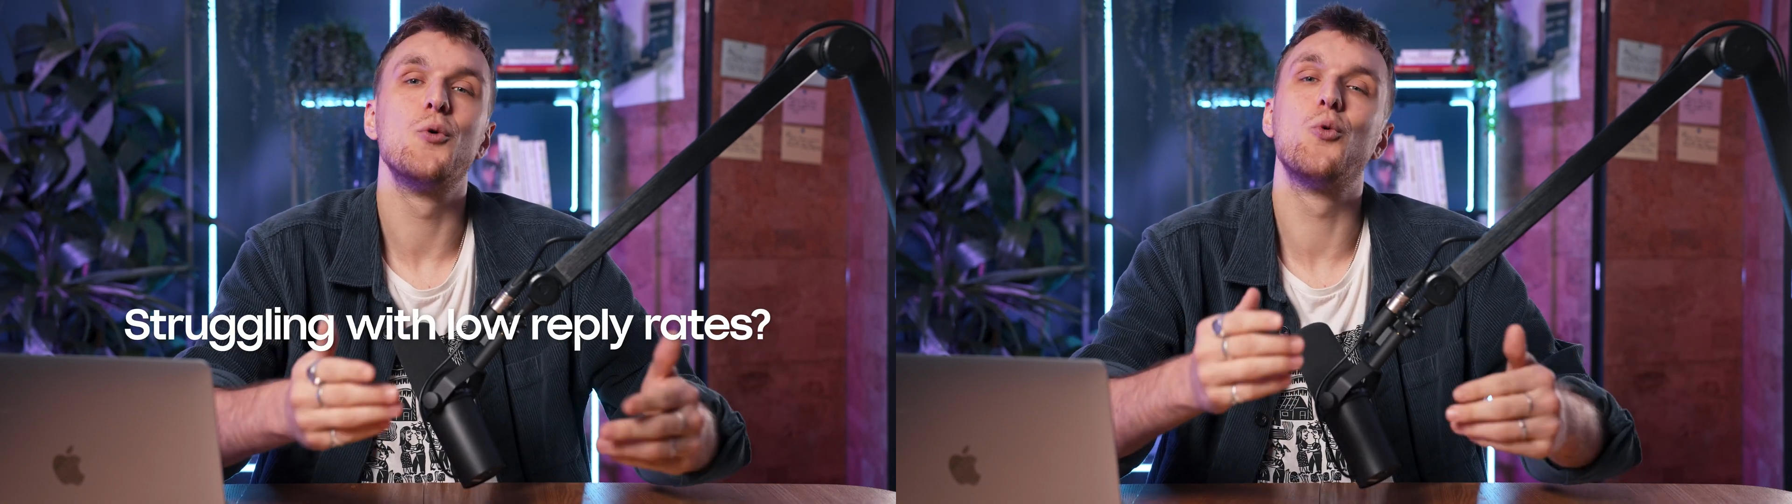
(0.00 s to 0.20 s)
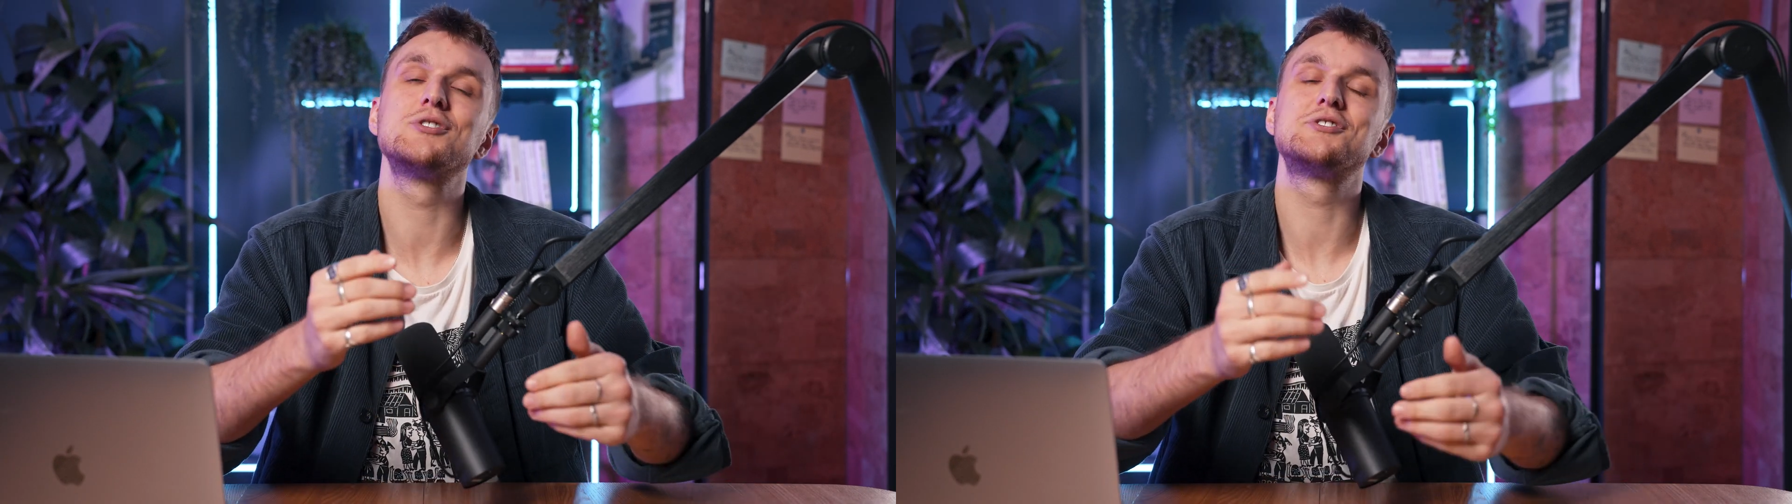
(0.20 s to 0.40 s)

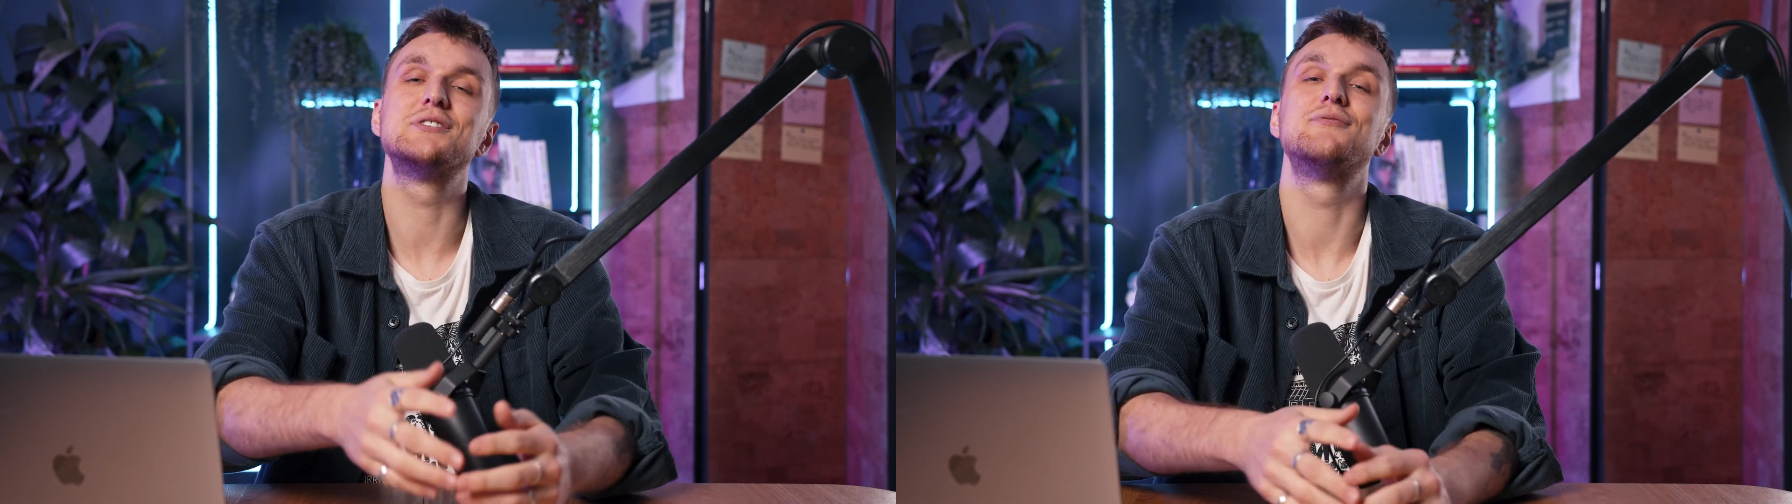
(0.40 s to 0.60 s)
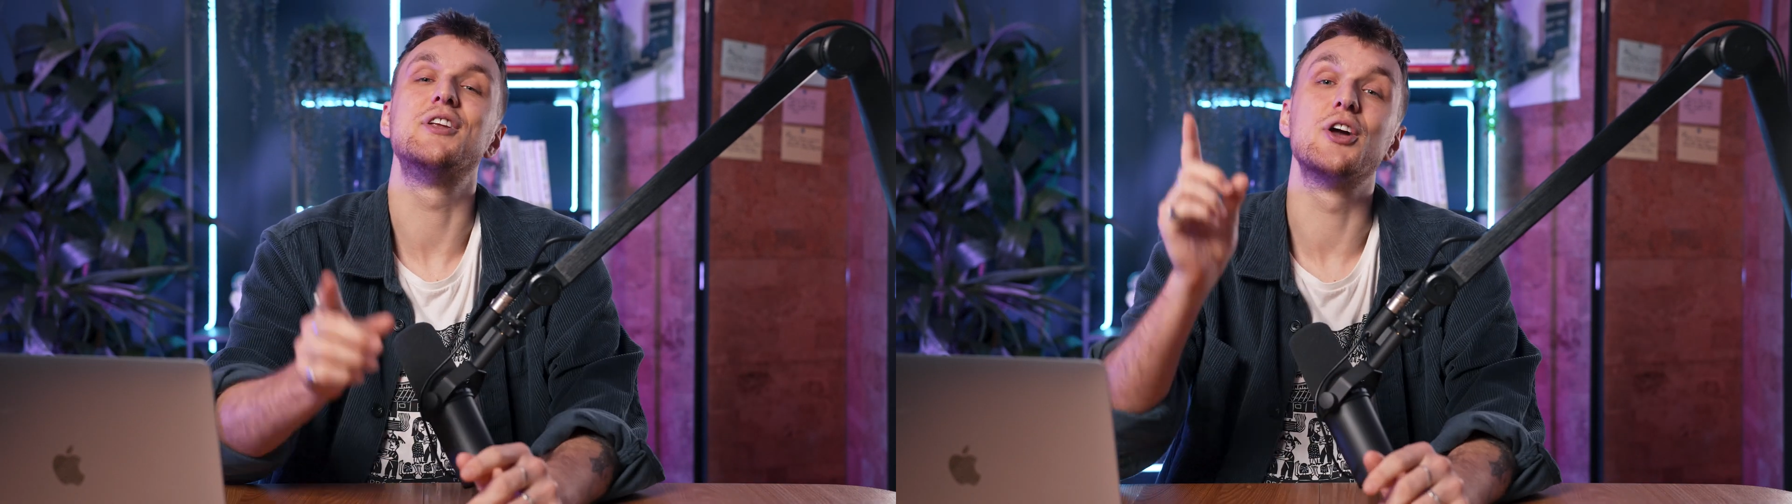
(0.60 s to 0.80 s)
watch
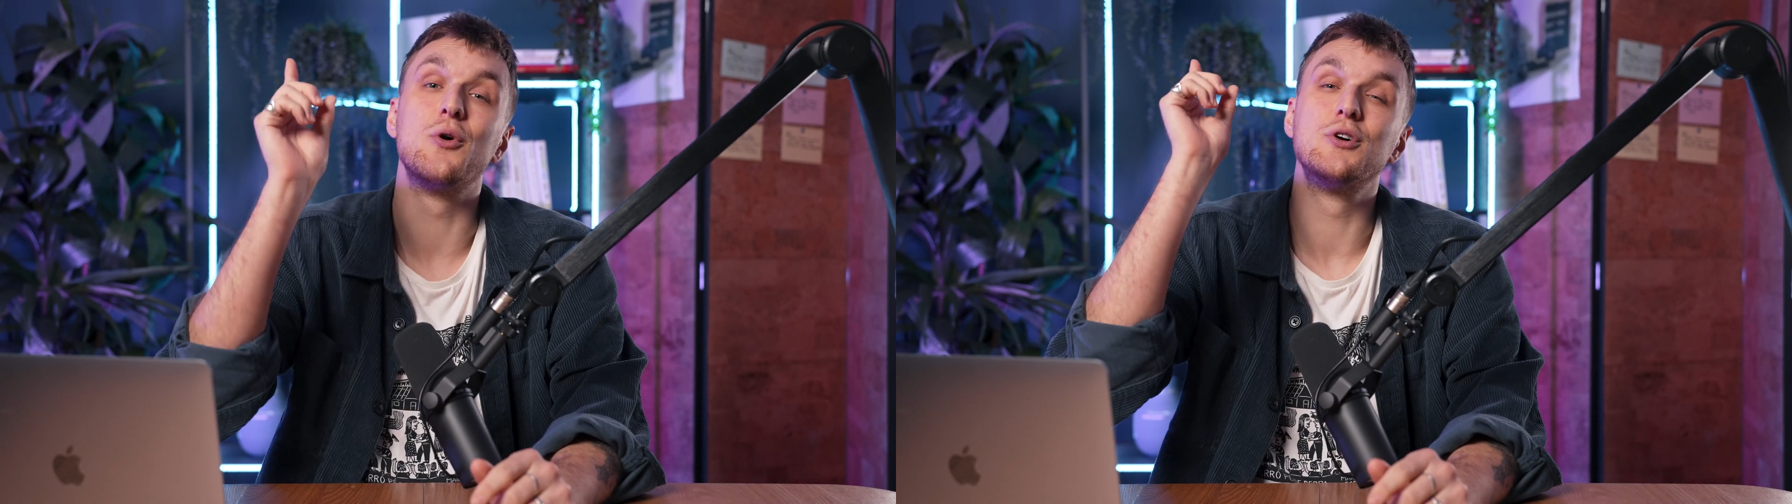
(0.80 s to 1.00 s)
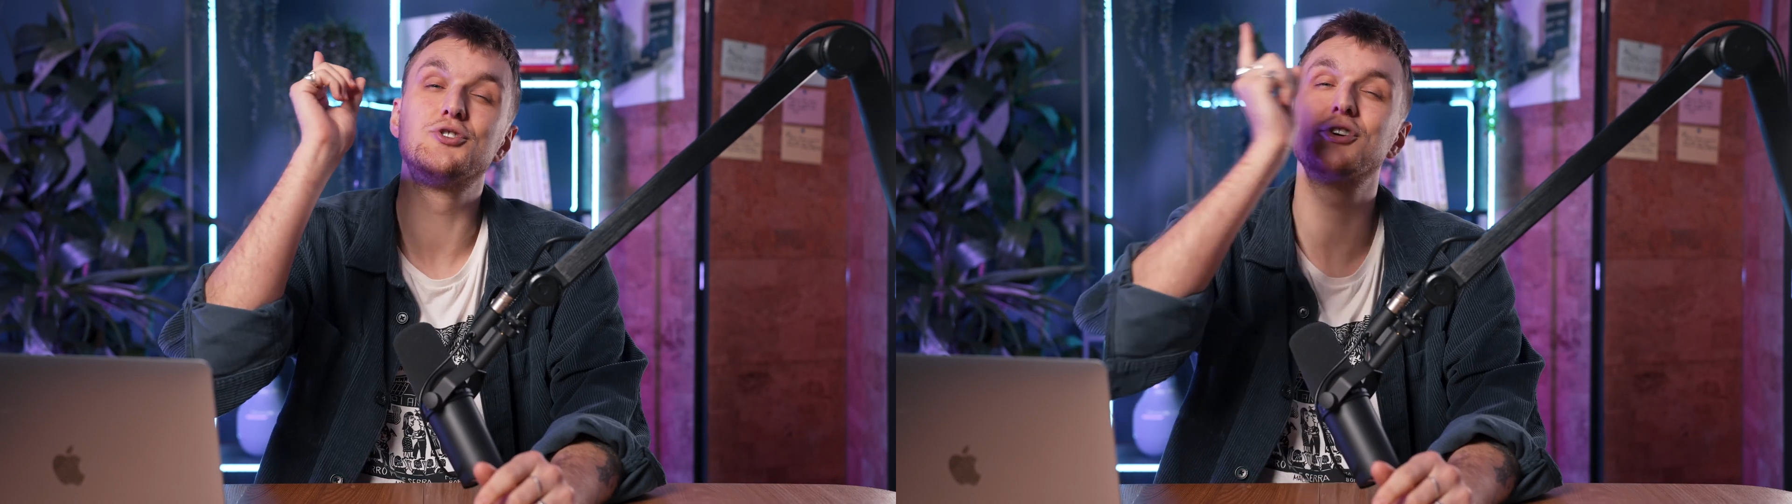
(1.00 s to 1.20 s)
this
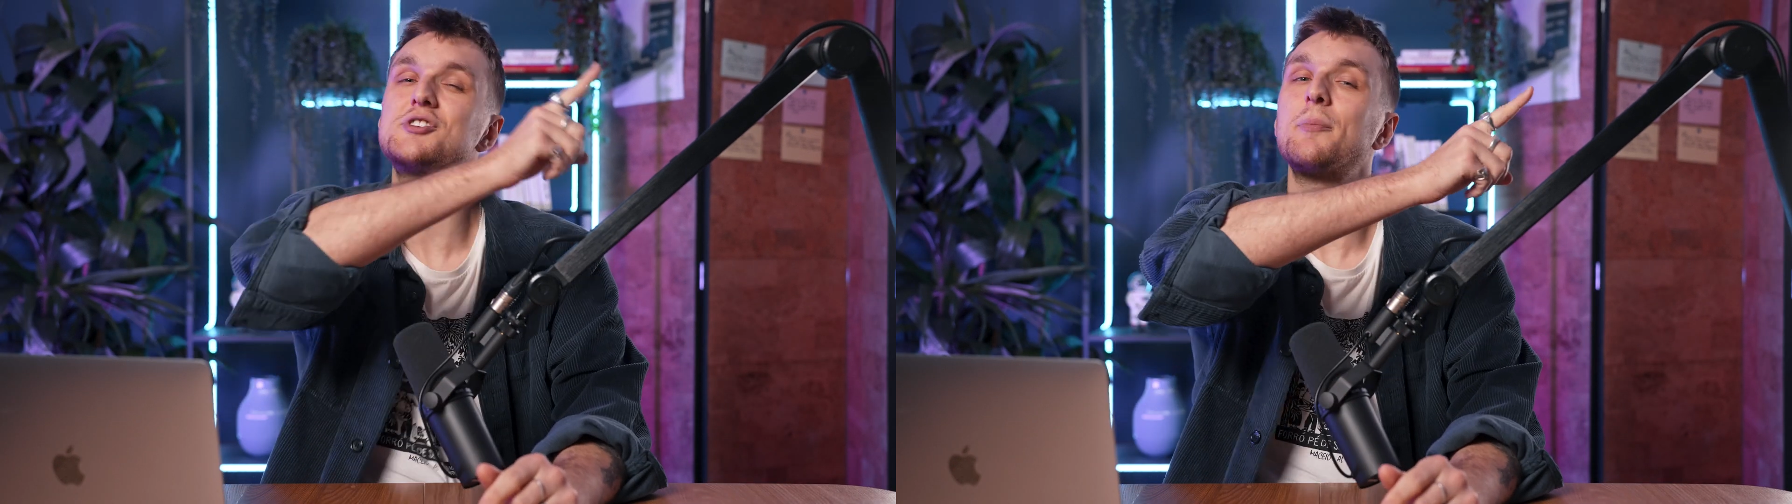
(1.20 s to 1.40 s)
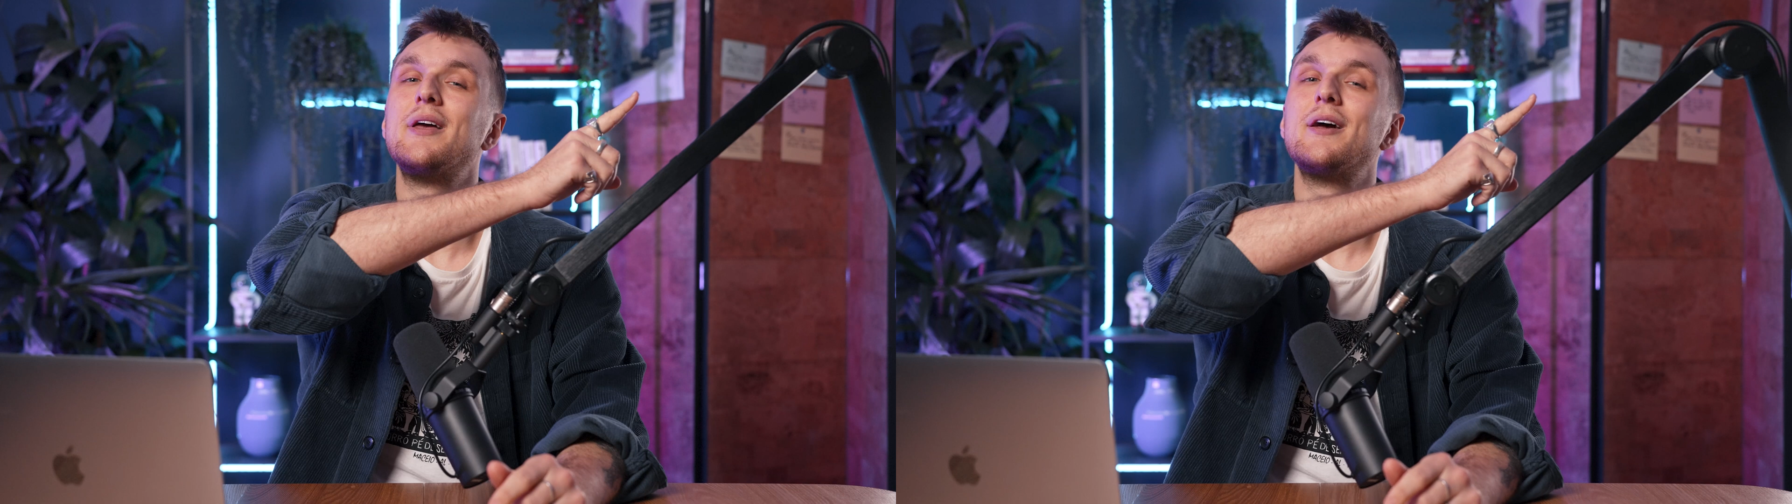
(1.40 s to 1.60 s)
video
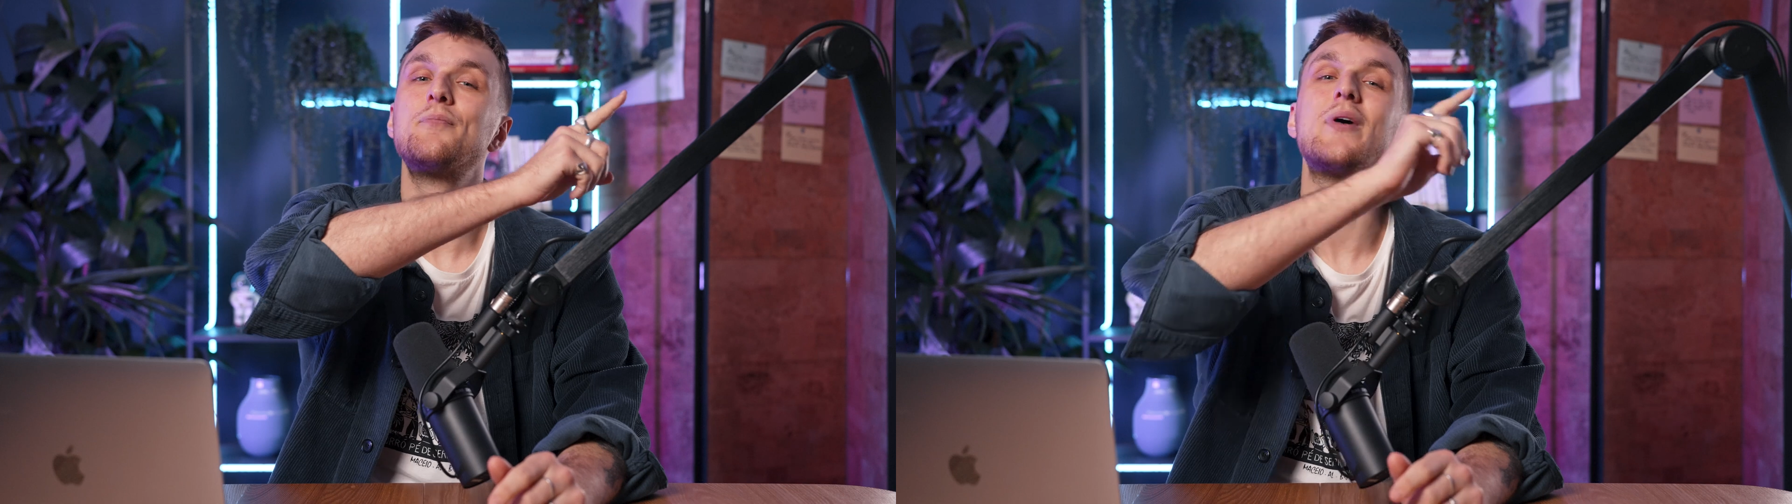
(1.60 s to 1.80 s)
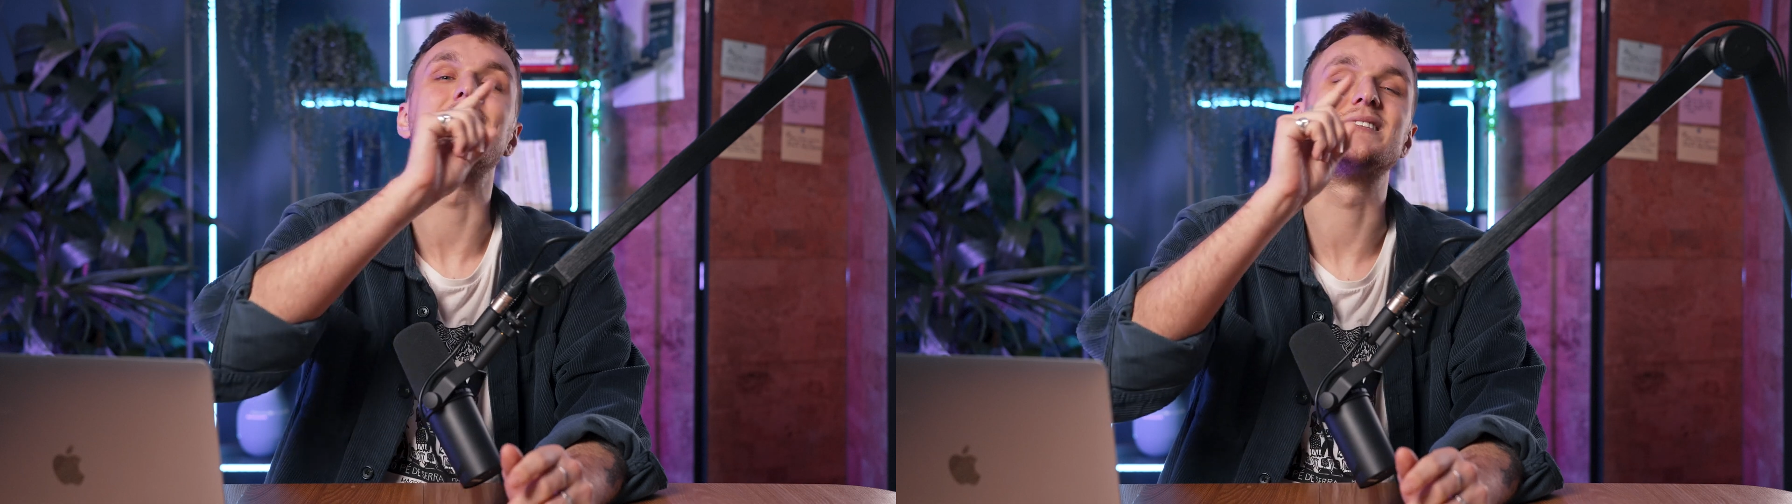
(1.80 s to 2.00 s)
just up here